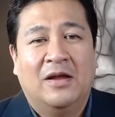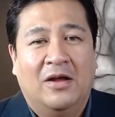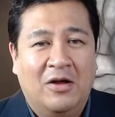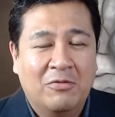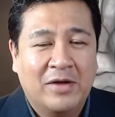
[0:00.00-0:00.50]

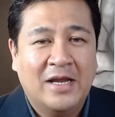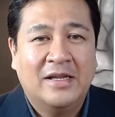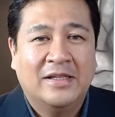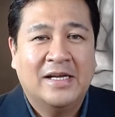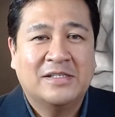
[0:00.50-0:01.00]
All right,
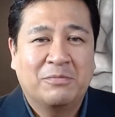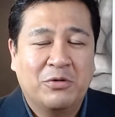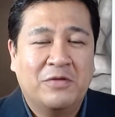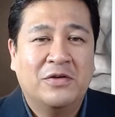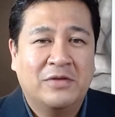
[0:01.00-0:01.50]
that's a
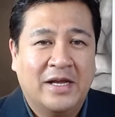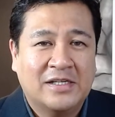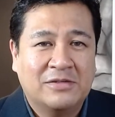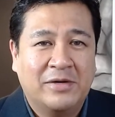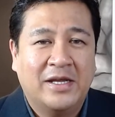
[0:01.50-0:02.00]
preview
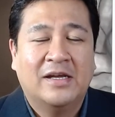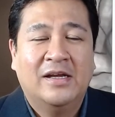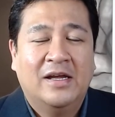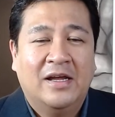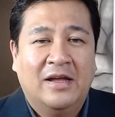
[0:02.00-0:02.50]
next week.
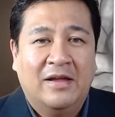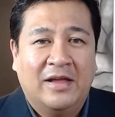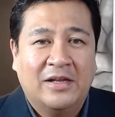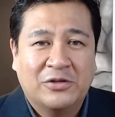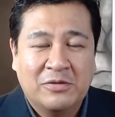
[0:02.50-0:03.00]

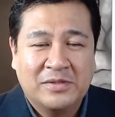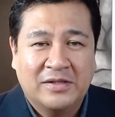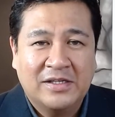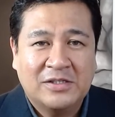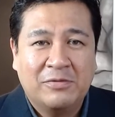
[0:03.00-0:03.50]
In terms of
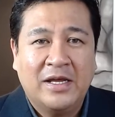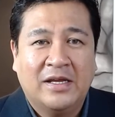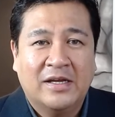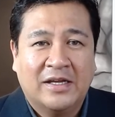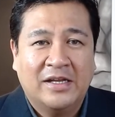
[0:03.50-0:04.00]
this
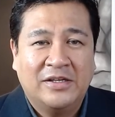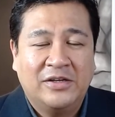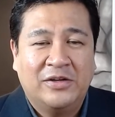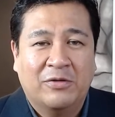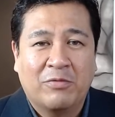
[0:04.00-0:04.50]
week, continue
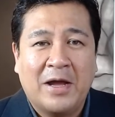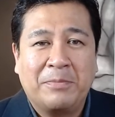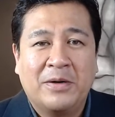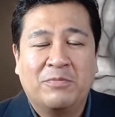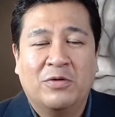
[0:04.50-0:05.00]
to wrap
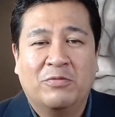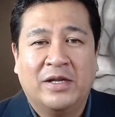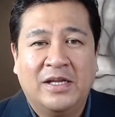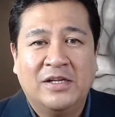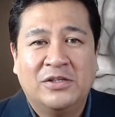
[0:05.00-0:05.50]
up what we
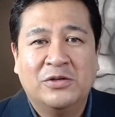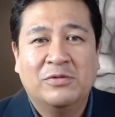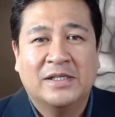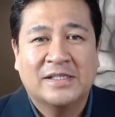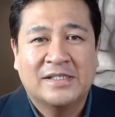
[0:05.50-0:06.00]
need to
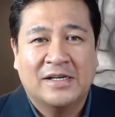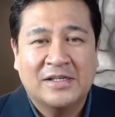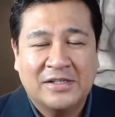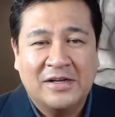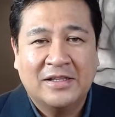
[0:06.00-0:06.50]
and
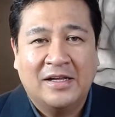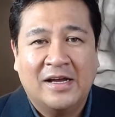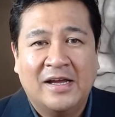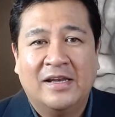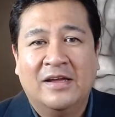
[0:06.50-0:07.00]
discuss
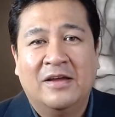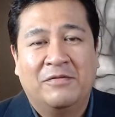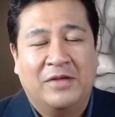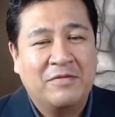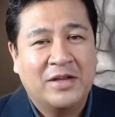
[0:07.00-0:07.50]
online. If
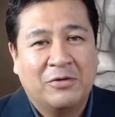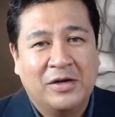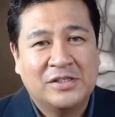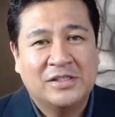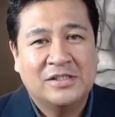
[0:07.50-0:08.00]
you have any
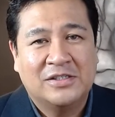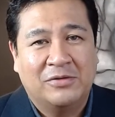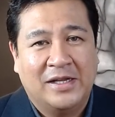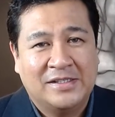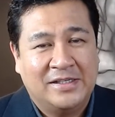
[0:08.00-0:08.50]
questions, don't
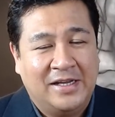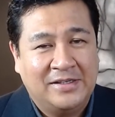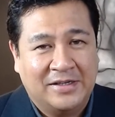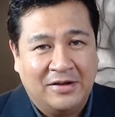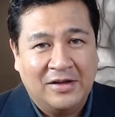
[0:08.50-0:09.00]
hesitate to
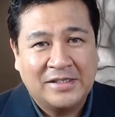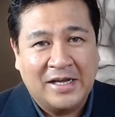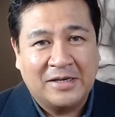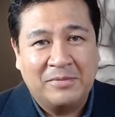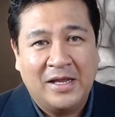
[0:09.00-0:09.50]

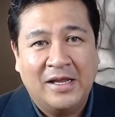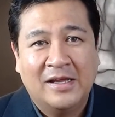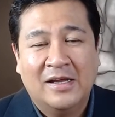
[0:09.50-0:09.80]
contact me.